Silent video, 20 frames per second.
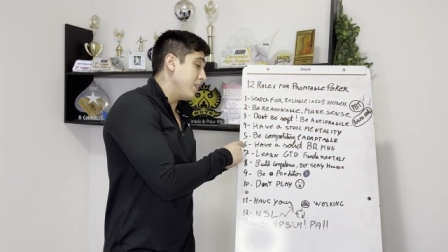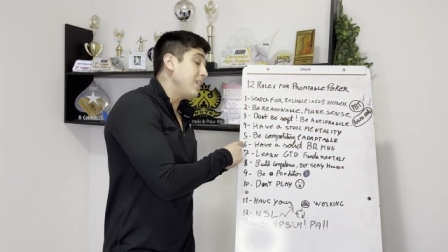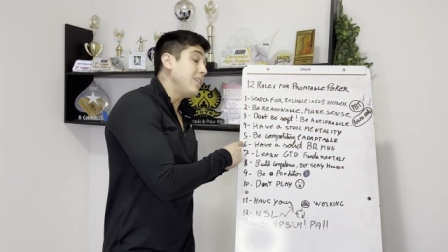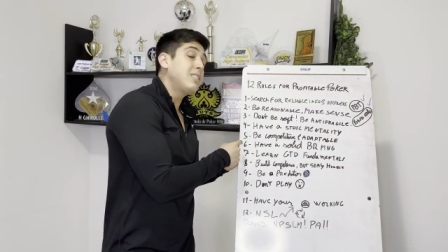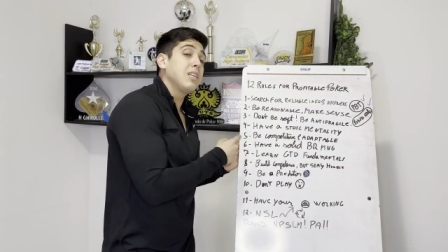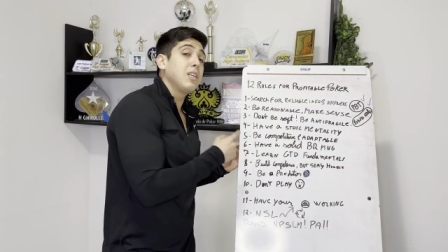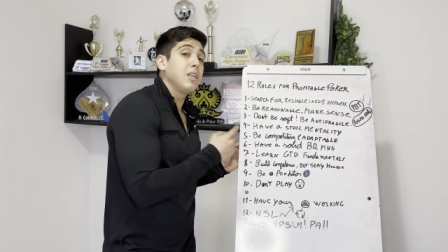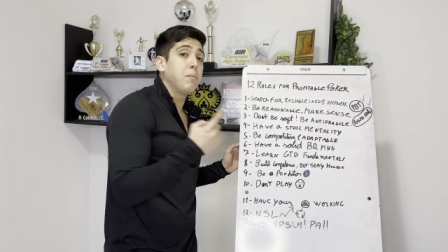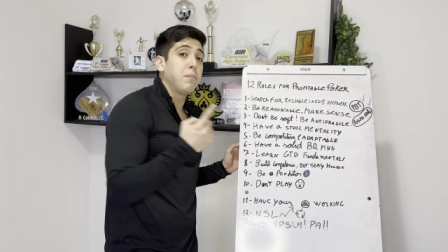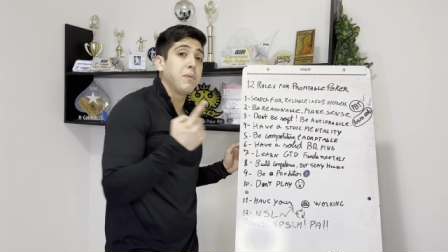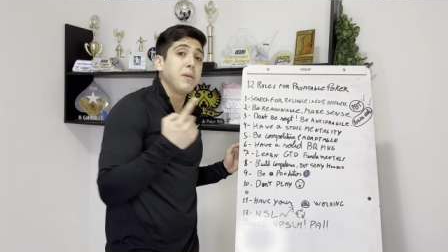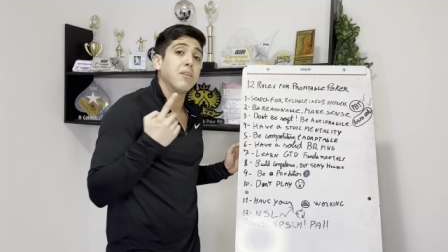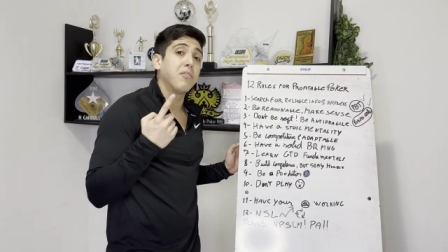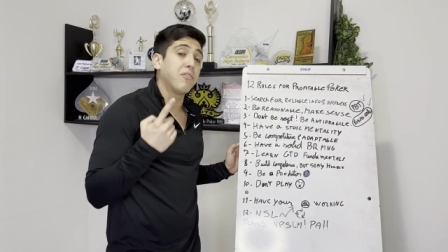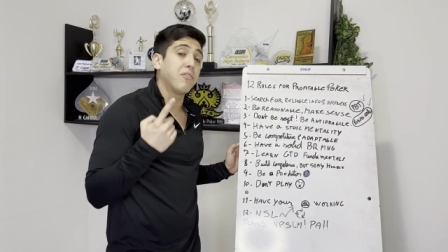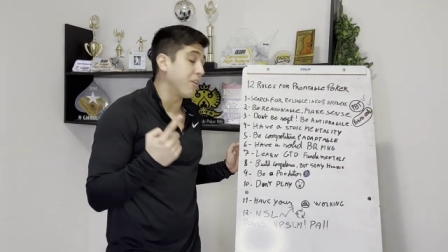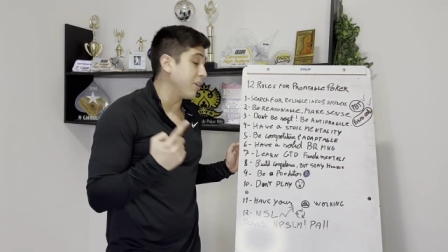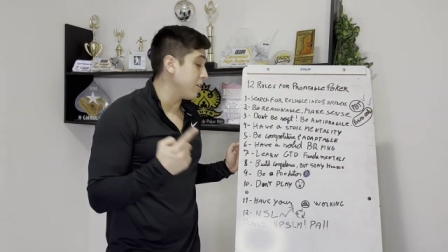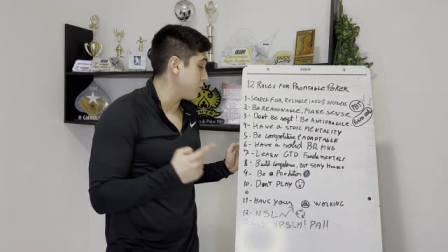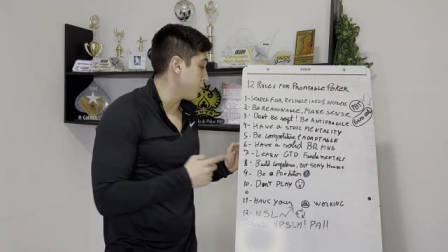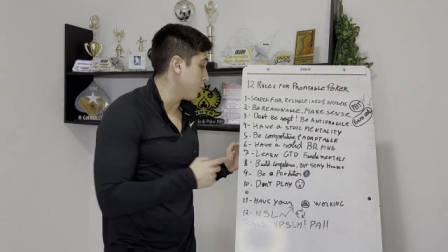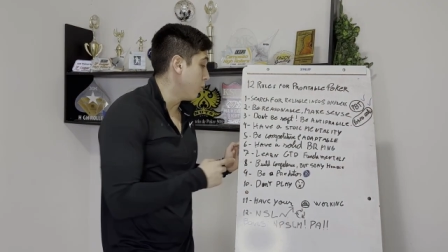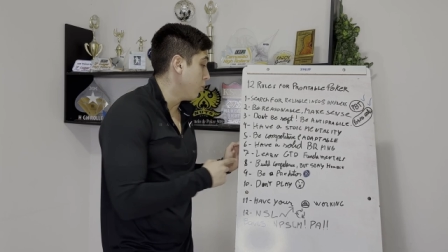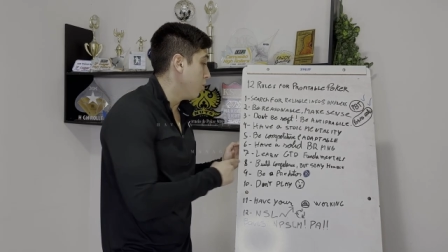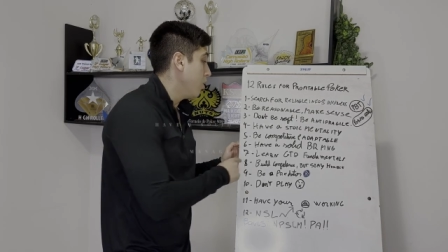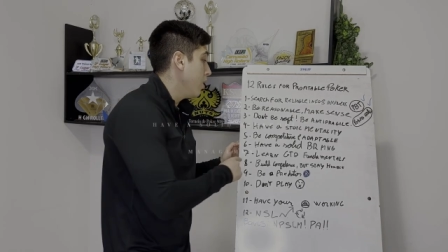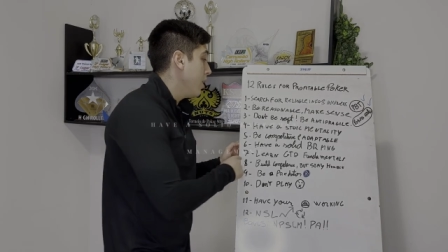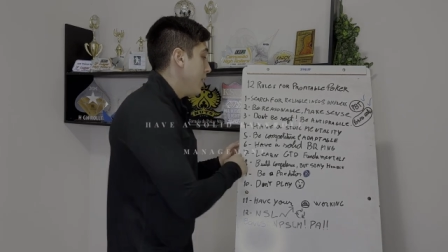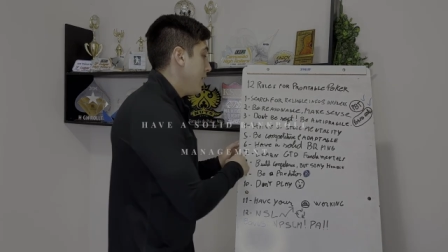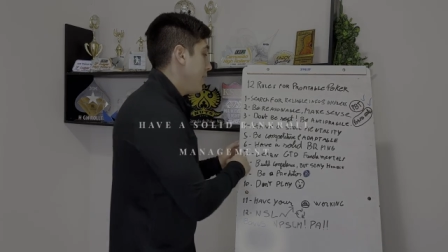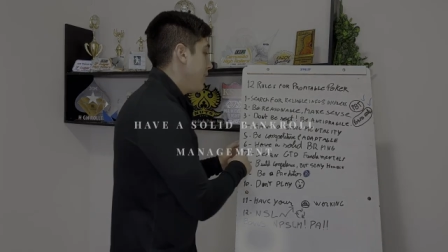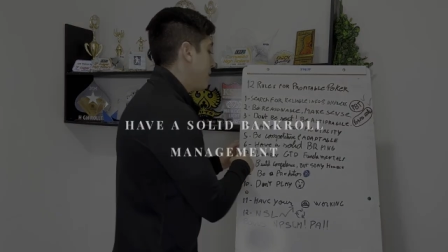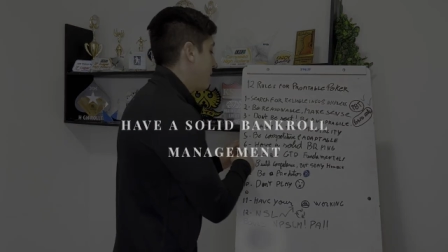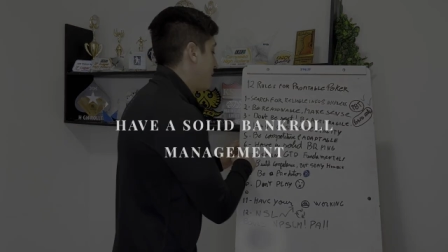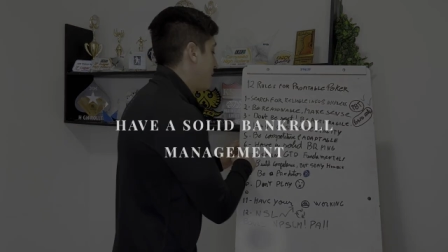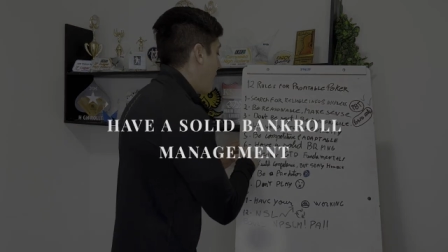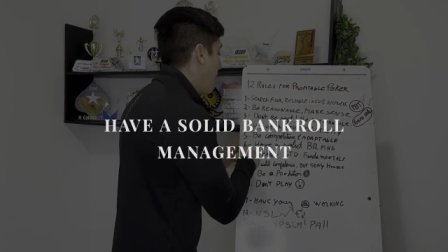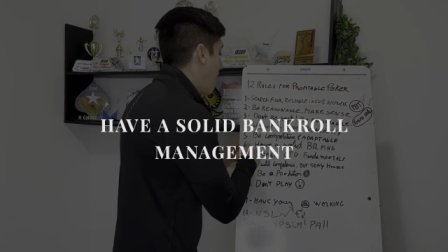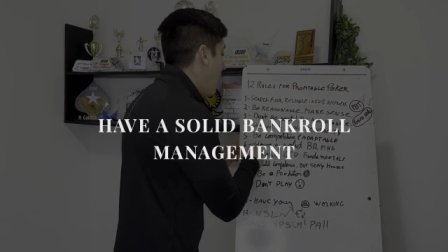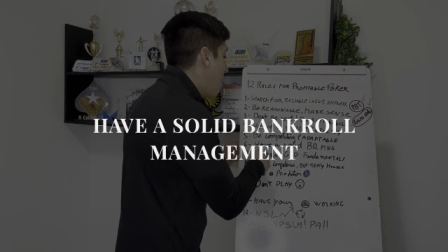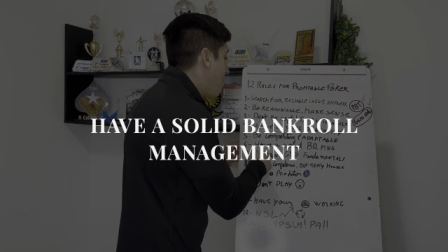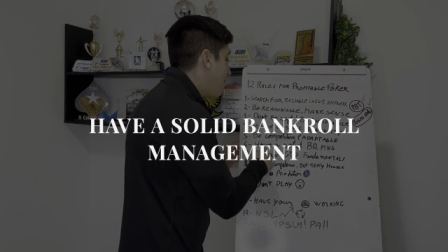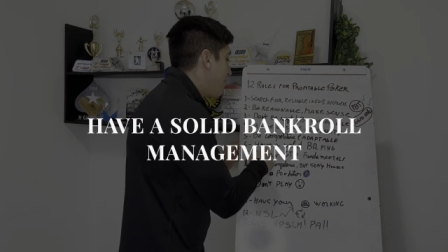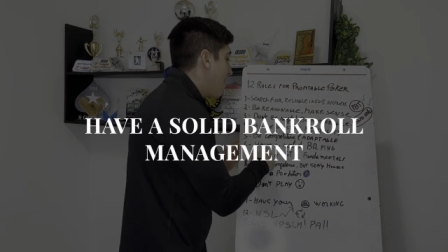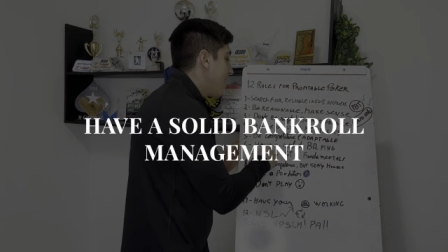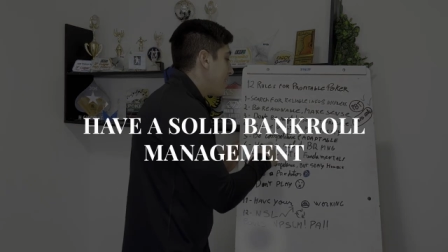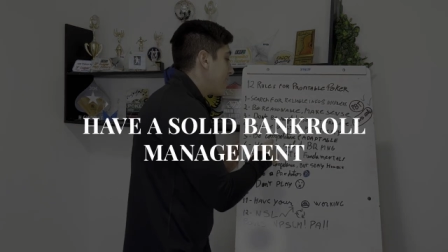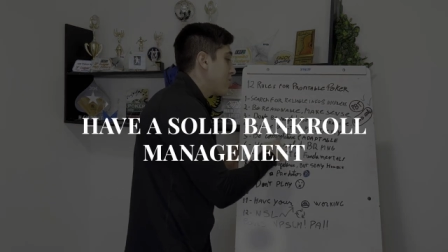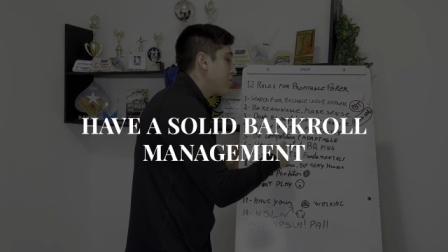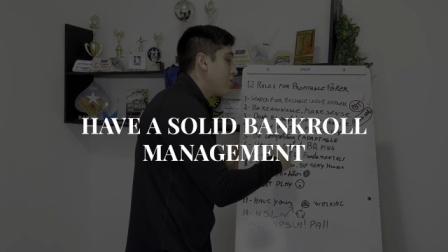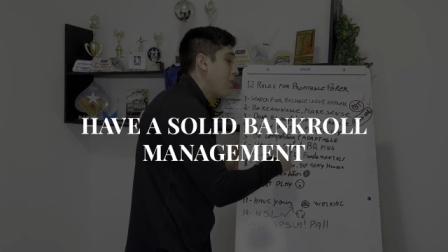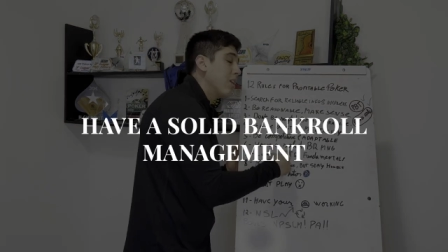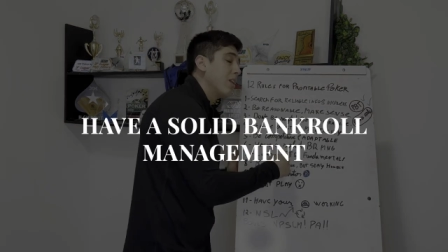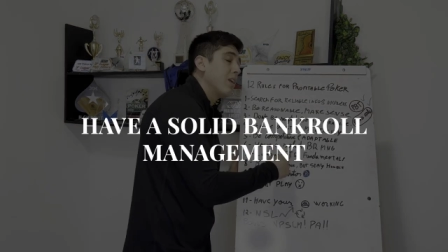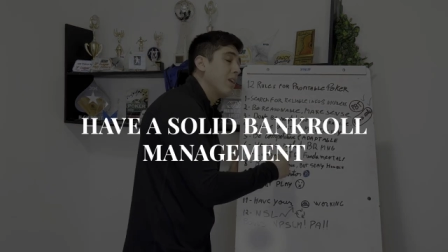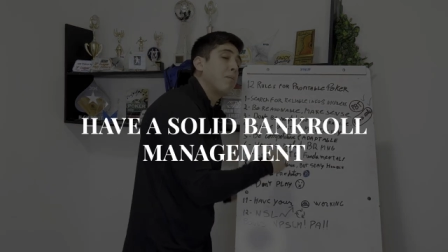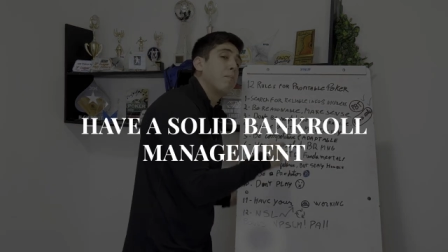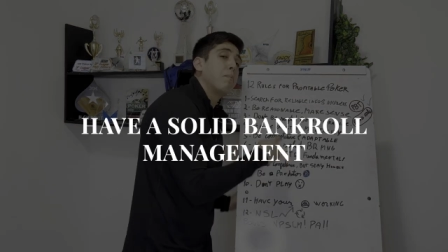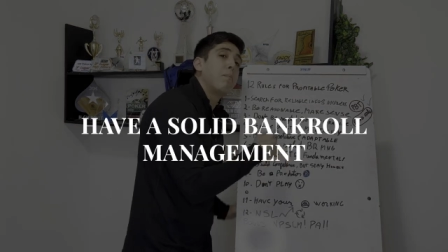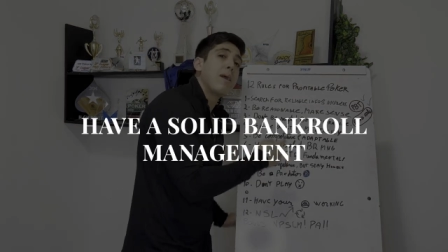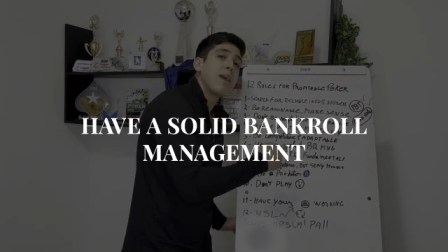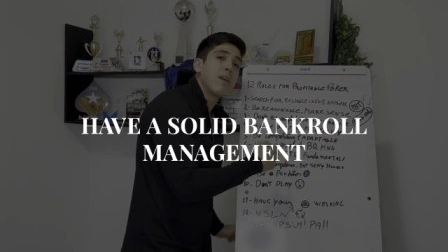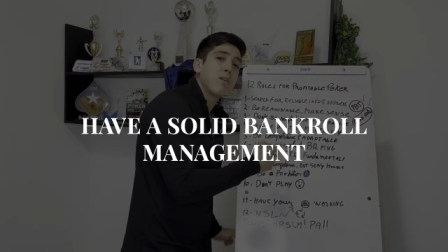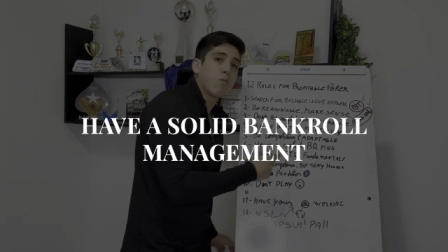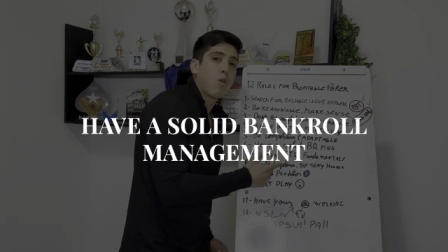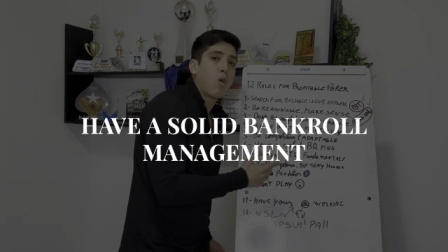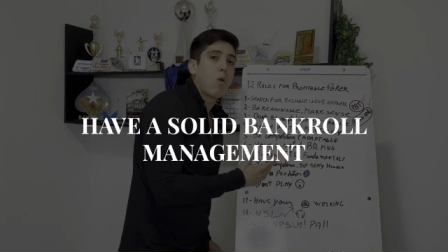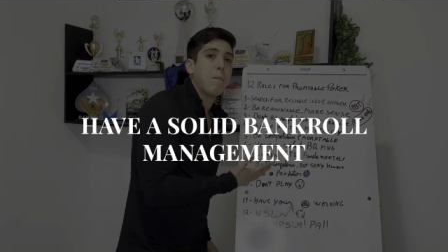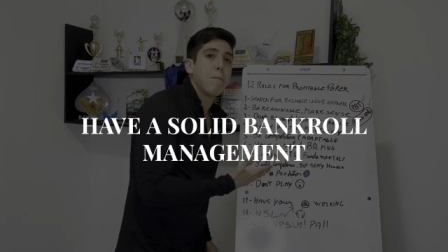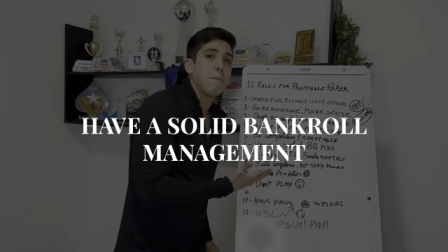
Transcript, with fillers: easily be the first rule, is have a solid bankroll